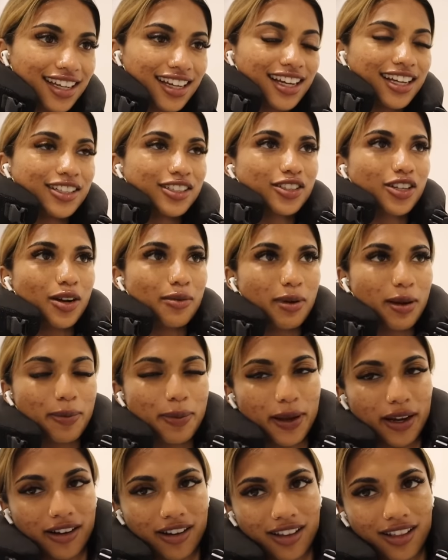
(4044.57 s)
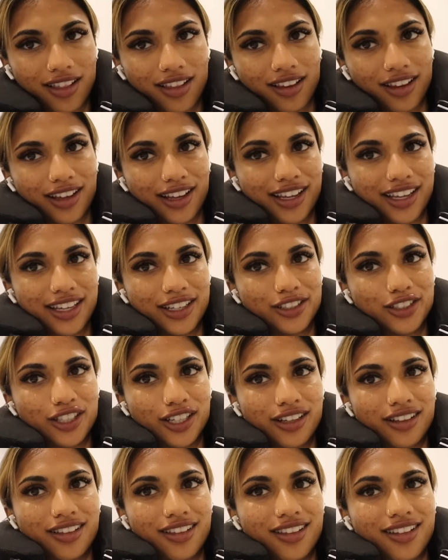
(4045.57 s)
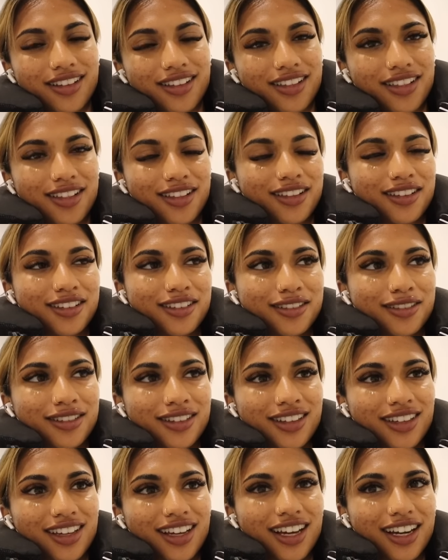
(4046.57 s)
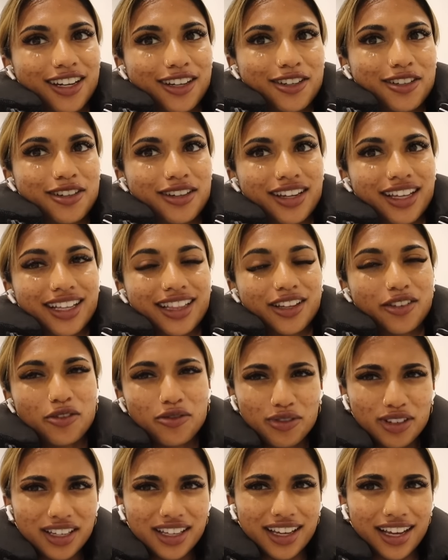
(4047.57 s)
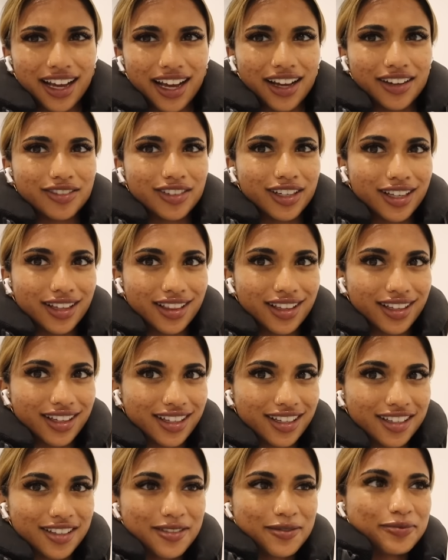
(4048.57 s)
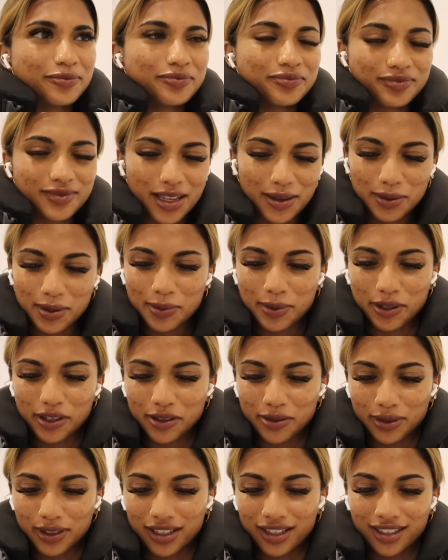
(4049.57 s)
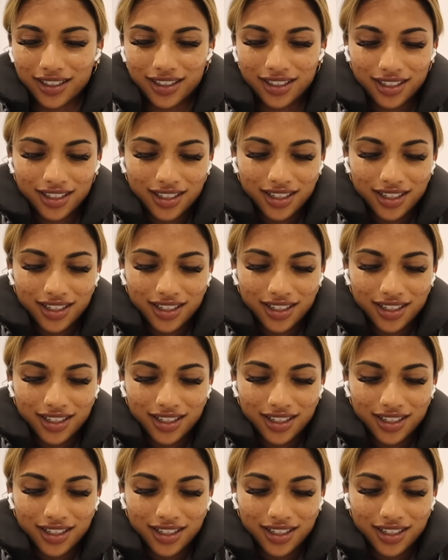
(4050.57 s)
I just got my parents like keychains because I didn't like they don't really have anything that my parents would like.